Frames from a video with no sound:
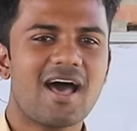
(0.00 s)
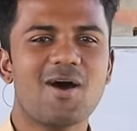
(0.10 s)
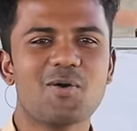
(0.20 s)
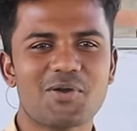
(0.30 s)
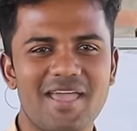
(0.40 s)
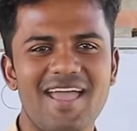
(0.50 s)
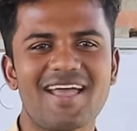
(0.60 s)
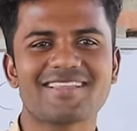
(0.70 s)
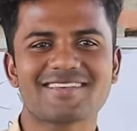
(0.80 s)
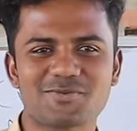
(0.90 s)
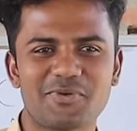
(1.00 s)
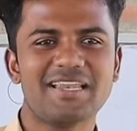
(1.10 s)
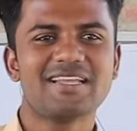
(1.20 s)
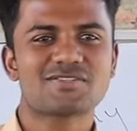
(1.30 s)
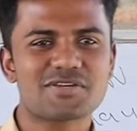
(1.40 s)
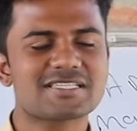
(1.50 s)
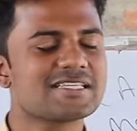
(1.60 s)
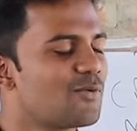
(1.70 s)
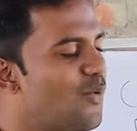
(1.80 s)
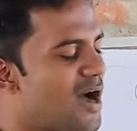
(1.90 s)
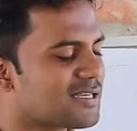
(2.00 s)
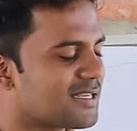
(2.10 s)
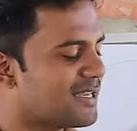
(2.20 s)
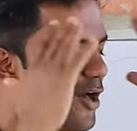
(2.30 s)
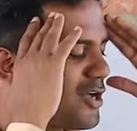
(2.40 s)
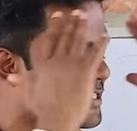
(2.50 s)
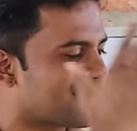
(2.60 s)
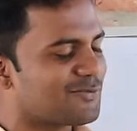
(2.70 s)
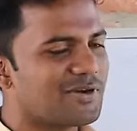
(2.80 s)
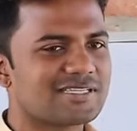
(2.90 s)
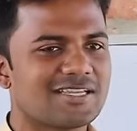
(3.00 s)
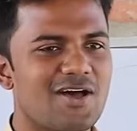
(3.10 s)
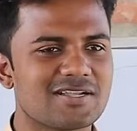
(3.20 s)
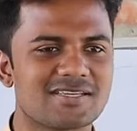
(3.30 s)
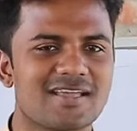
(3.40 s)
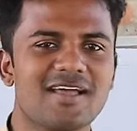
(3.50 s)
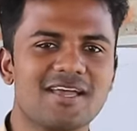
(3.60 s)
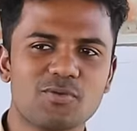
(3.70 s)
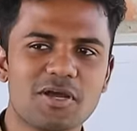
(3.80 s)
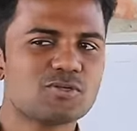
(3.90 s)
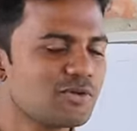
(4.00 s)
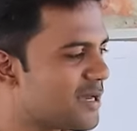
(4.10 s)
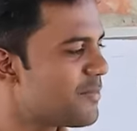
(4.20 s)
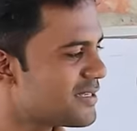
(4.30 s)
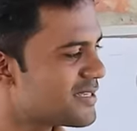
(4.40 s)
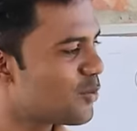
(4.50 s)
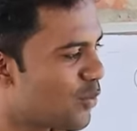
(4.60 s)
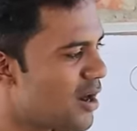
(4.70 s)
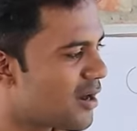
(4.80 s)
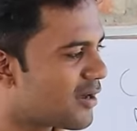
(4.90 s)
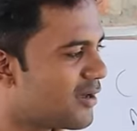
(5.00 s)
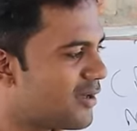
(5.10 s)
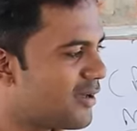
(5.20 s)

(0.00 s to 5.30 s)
Okay, that's really interesting. What a logic, what a logic. You are doing amazing work.